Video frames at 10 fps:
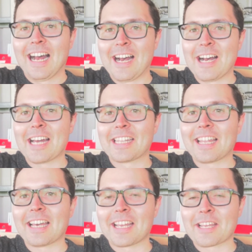and,
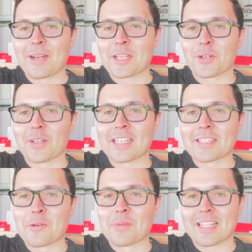and, they can make sure that there's
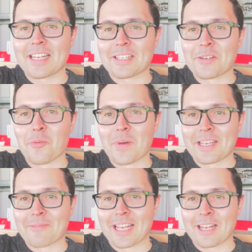no mistakes that you're
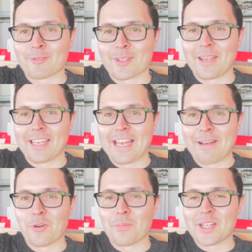making when it comes to picking their
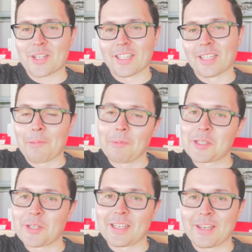formation. And
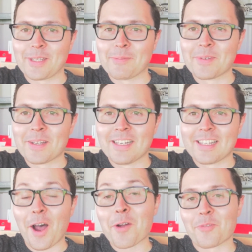likewise, you can give them
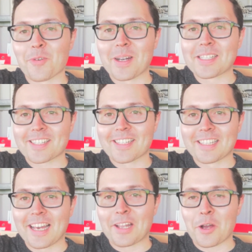the home formation, and,
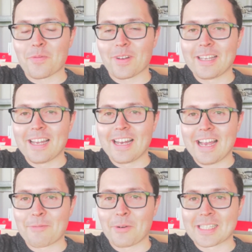and hopefully uh,
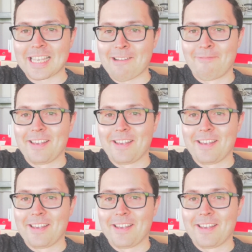everyone's happy